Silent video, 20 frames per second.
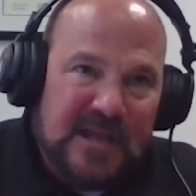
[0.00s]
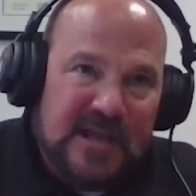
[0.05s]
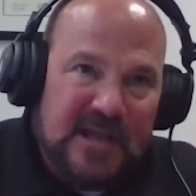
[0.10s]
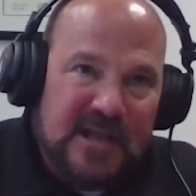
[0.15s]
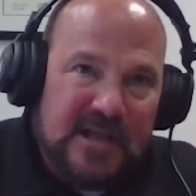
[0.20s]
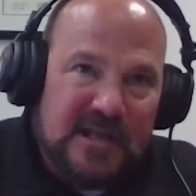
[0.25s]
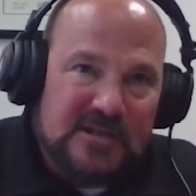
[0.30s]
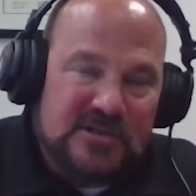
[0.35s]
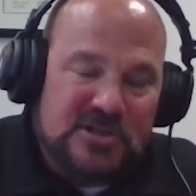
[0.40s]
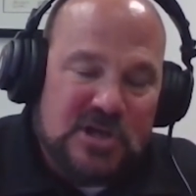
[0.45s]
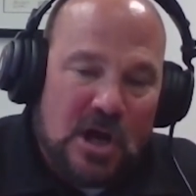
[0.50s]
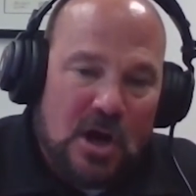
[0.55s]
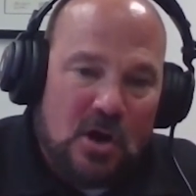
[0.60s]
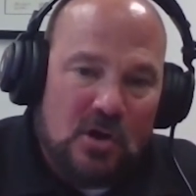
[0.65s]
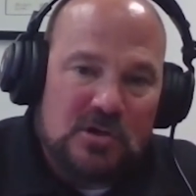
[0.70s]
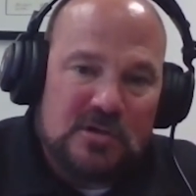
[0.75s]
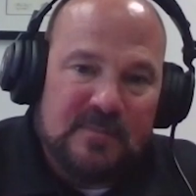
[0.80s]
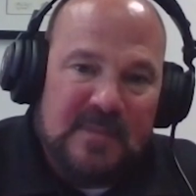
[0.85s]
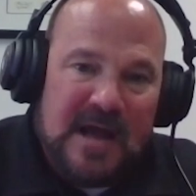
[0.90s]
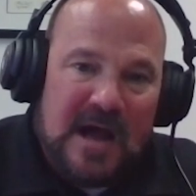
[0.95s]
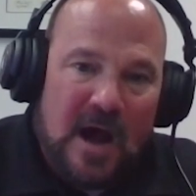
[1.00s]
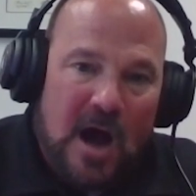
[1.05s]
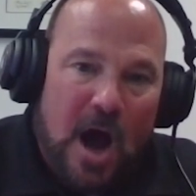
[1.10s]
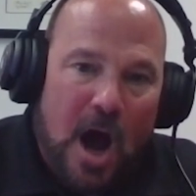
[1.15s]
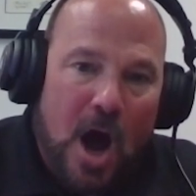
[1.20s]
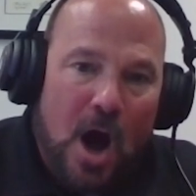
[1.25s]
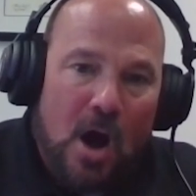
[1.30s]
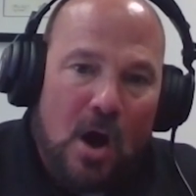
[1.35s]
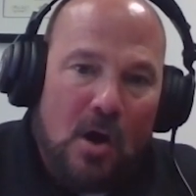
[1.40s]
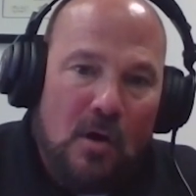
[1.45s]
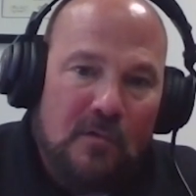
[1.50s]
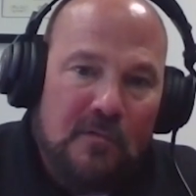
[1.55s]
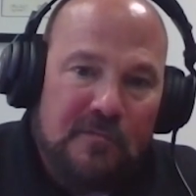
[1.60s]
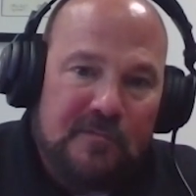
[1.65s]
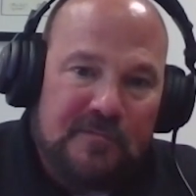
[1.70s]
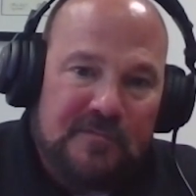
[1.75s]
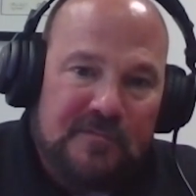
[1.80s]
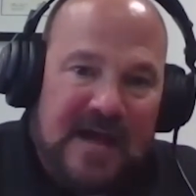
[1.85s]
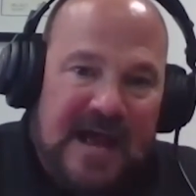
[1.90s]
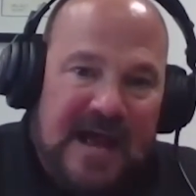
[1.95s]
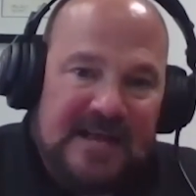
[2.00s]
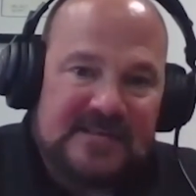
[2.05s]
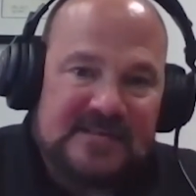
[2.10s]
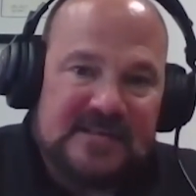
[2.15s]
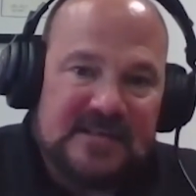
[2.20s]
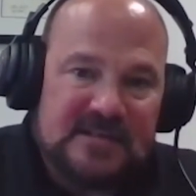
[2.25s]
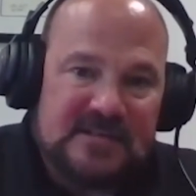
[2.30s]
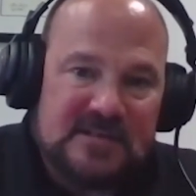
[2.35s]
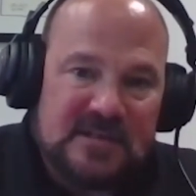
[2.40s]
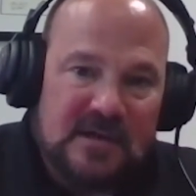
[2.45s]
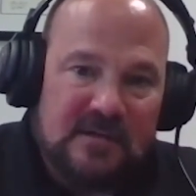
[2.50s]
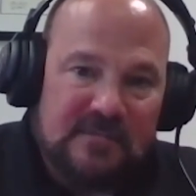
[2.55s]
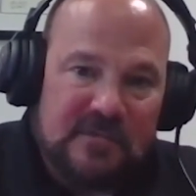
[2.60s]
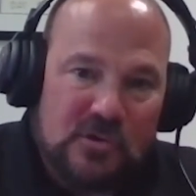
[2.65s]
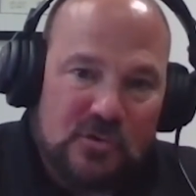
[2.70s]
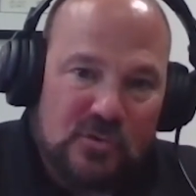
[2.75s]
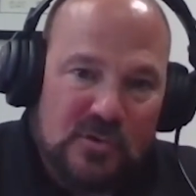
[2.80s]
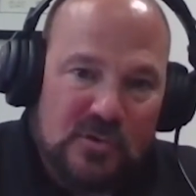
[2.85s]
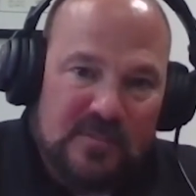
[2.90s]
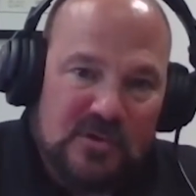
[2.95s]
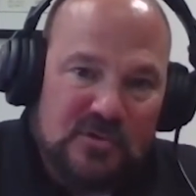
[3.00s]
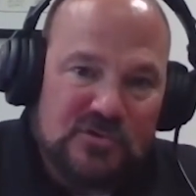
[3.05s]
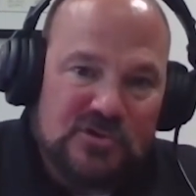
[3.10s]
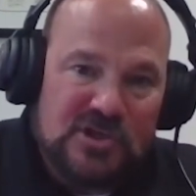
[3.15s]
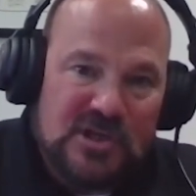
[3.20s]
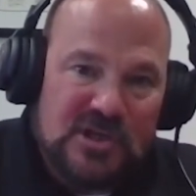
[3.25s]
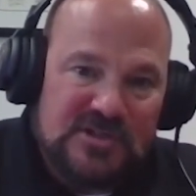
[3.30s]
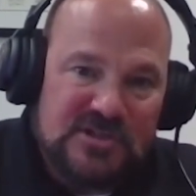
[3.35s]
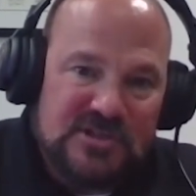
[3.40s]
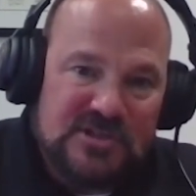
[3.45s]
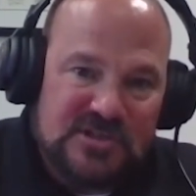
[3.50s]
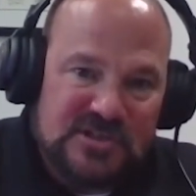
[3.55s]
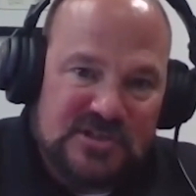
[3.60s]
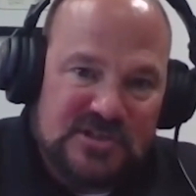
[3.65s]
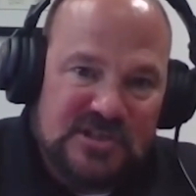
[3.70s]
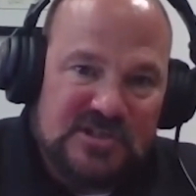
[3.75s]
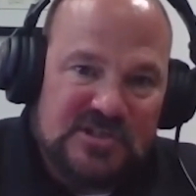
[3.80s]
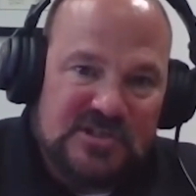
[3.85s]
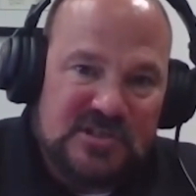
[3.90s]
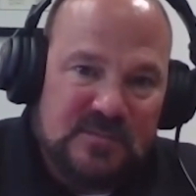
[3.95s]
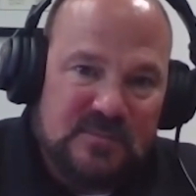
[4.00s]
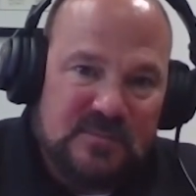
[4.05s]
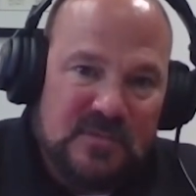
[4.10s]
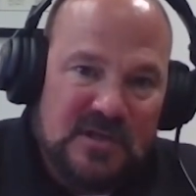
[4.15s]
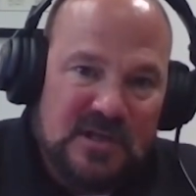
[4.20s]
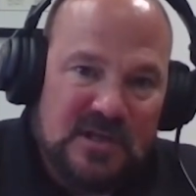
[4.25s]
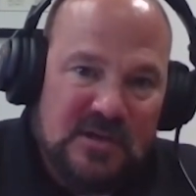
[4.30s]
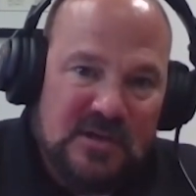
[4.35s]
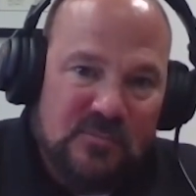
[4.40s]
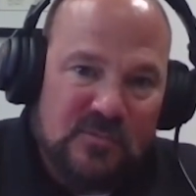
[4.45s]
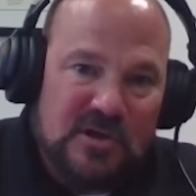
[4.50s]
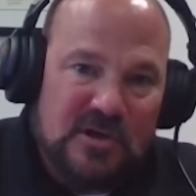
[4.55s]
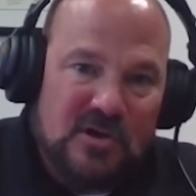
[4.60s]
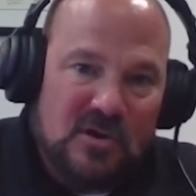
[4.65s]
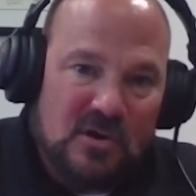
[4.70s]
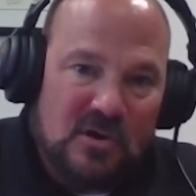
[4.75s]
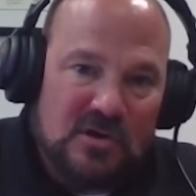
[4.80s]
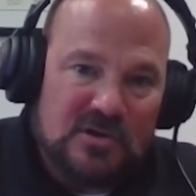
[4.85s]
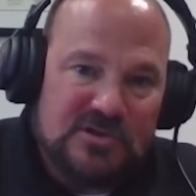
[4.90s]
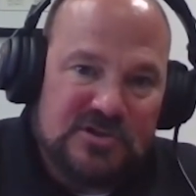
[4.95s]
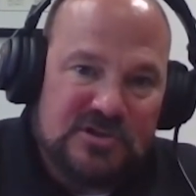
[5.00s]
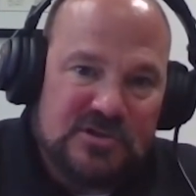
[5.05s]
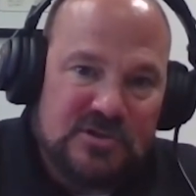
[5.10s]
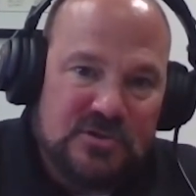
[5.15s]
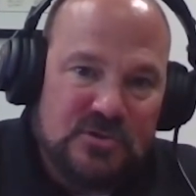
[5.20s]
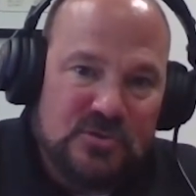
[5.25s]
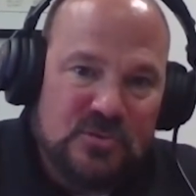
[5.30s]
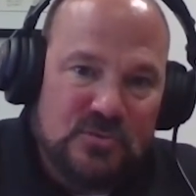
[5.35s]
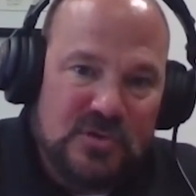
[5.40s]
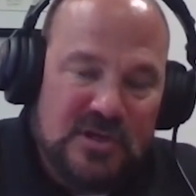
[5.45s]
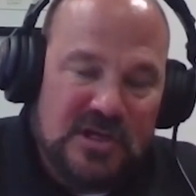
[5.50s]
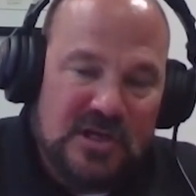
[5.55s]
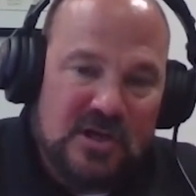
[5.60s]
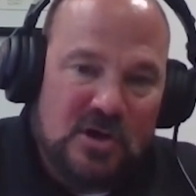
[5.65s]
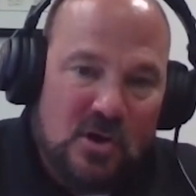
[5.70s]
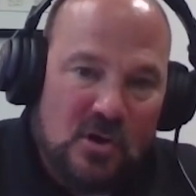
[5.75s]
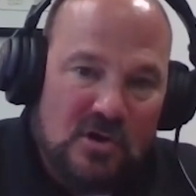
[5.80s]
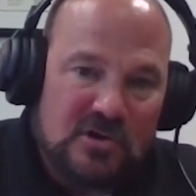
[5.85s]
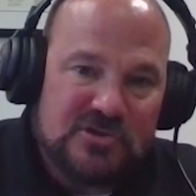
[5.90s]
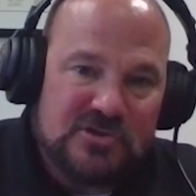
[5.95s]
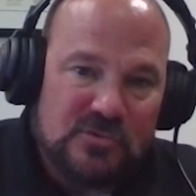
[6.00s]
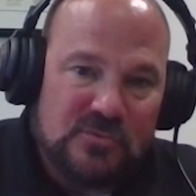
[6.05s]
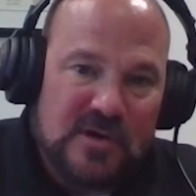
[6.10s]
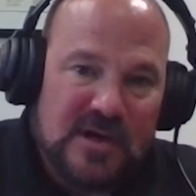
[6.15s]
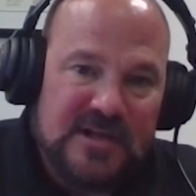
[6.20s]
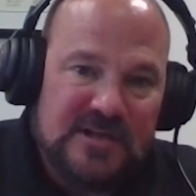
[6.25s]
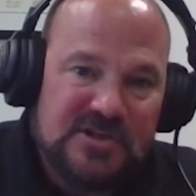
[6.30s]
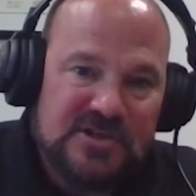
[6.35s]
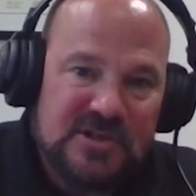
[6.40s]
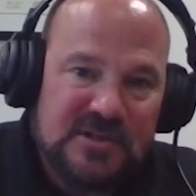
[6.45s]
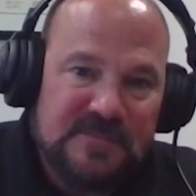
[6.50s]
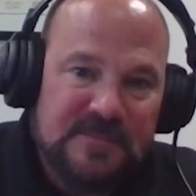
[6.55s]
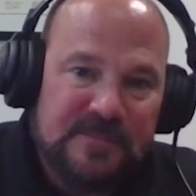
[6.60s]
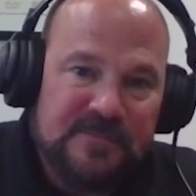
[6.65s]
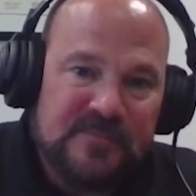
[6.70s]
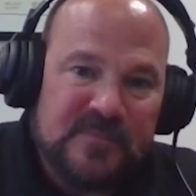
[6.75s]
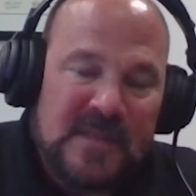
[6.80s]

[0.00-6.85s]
it talked about all facets of the criminal justice system in regards to incarceration